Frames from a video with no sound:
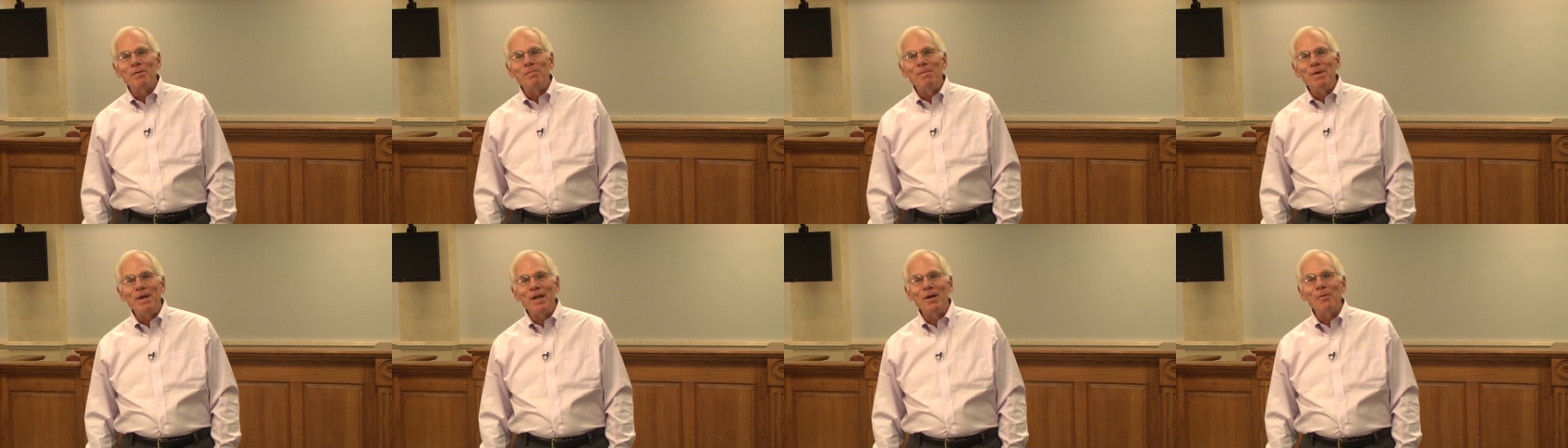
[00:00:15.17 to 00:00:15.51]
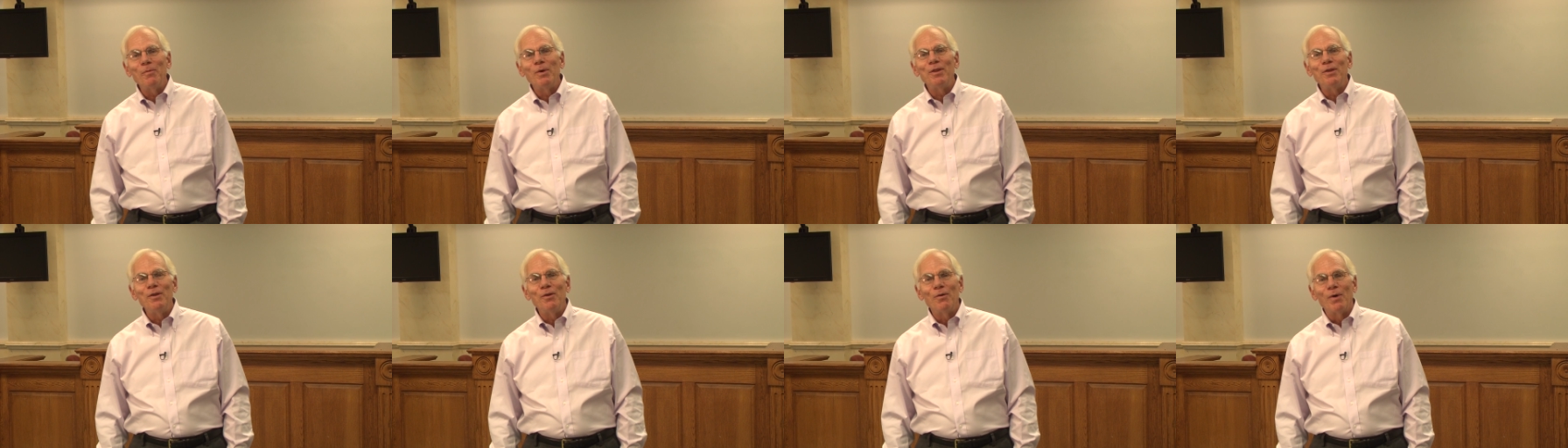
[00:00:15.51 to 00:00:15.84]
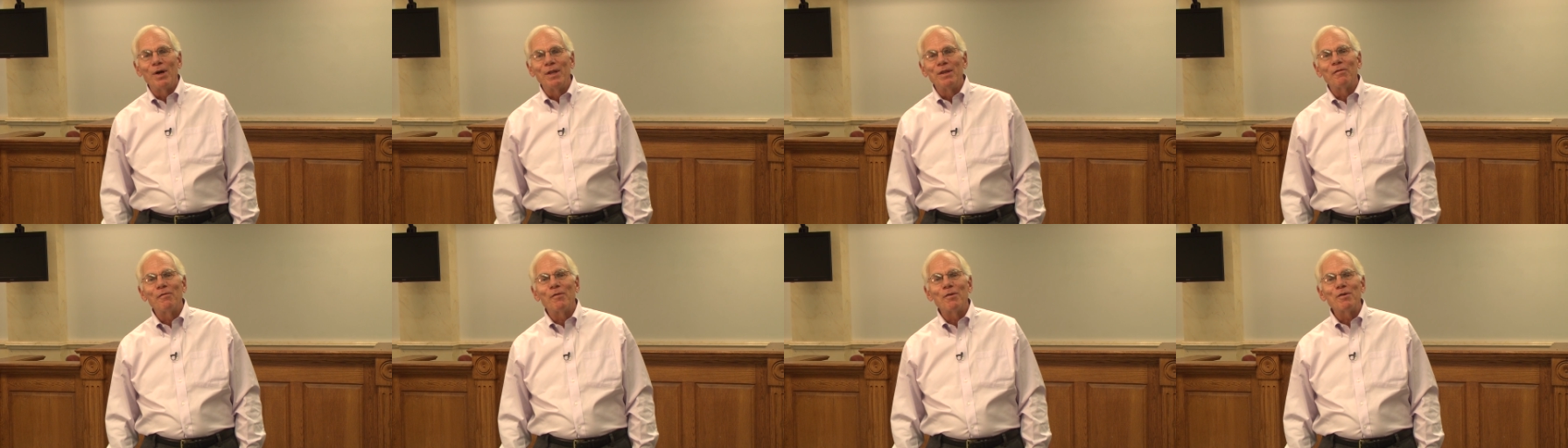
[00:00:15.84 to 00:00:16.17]
to being with you
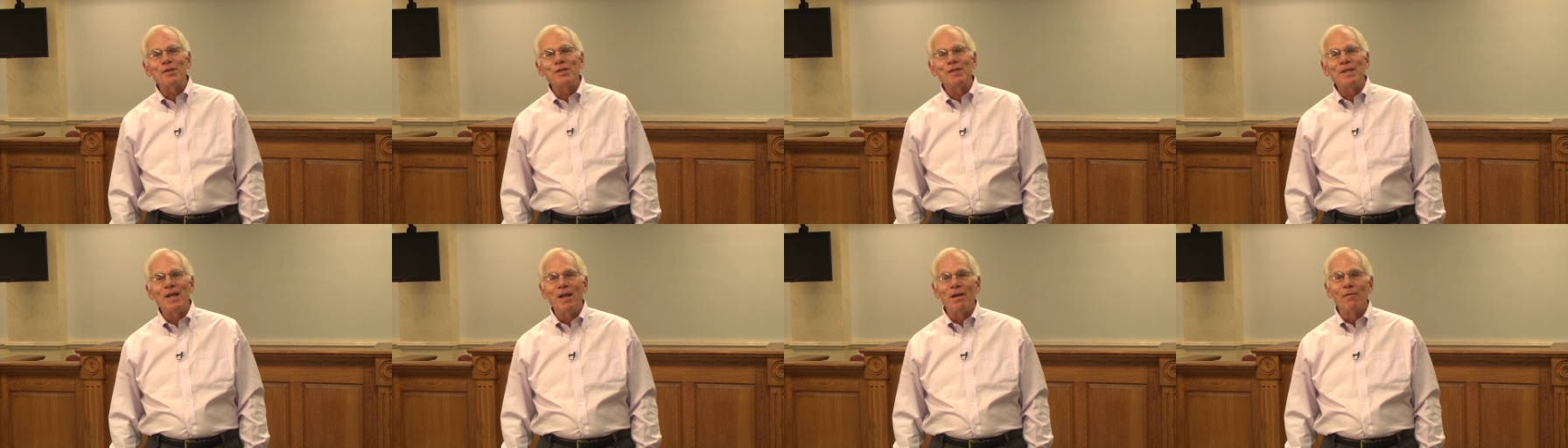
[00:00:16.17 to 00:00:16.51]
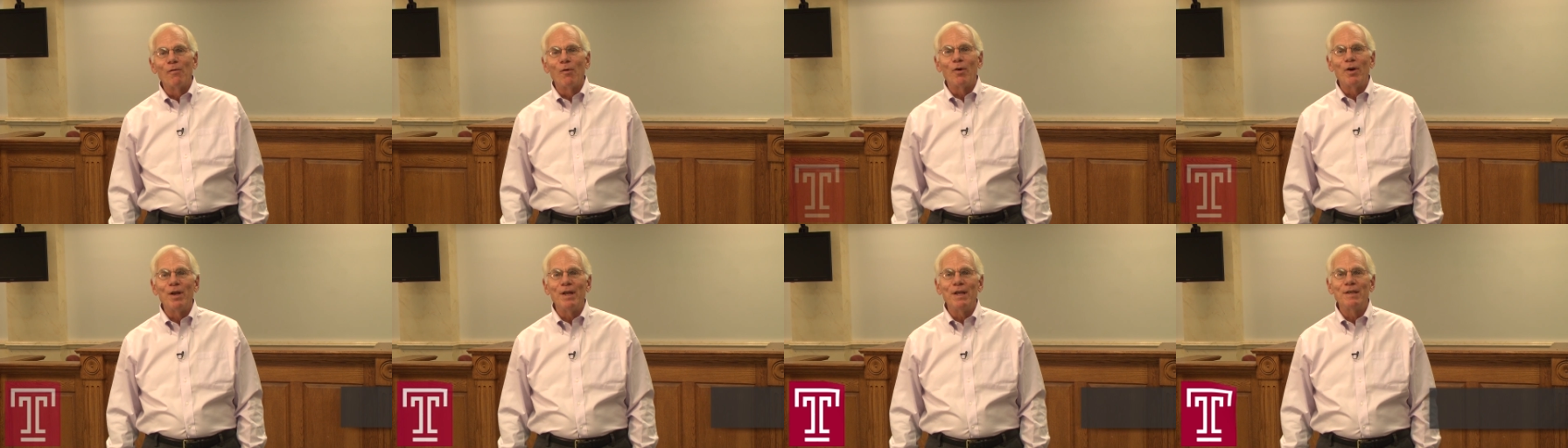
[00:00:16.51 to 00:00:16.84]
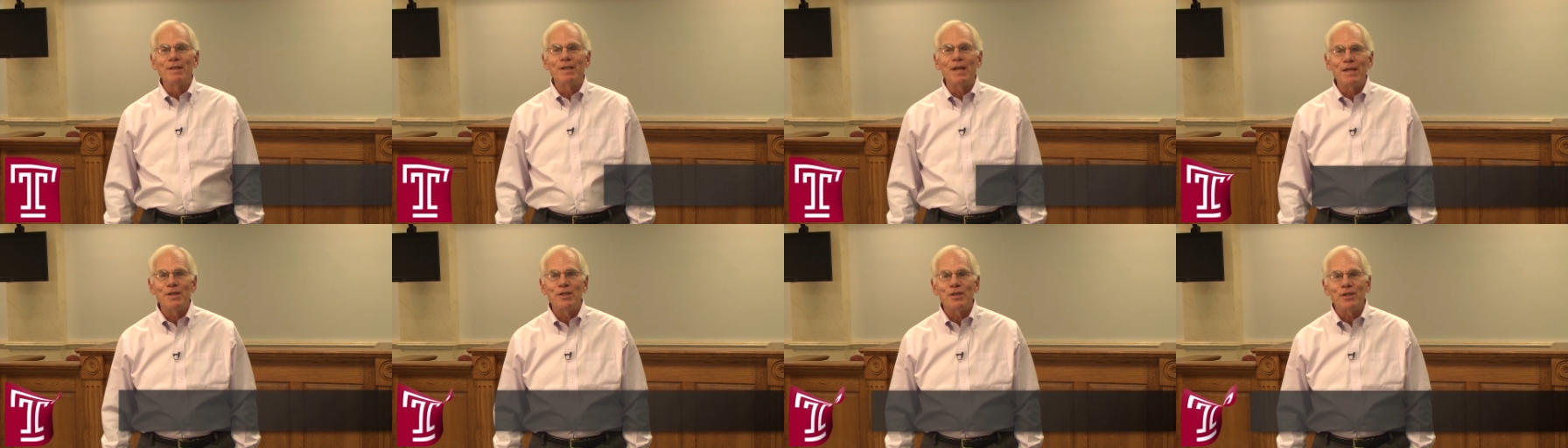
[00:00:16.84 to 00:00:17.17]
on the first day of
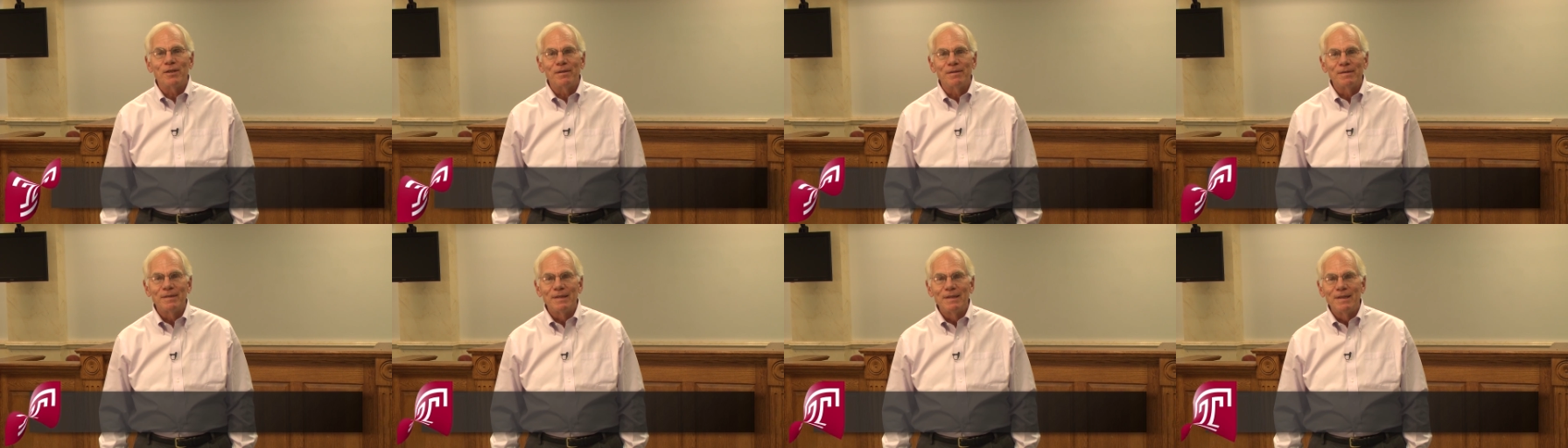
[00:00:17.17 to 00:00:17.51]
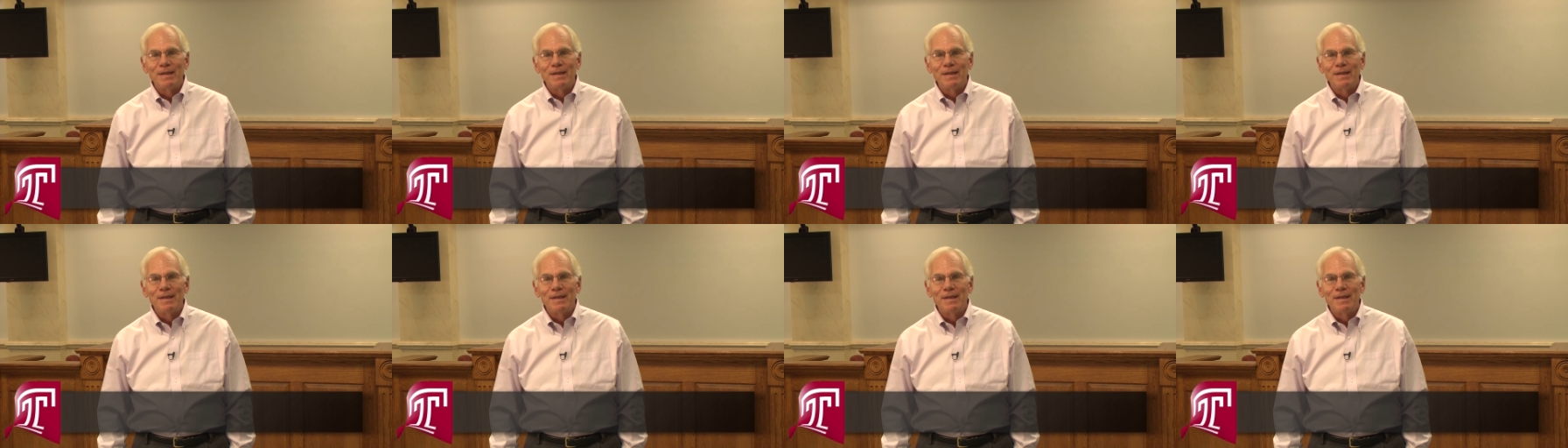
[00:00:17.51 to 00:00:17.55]
orientation.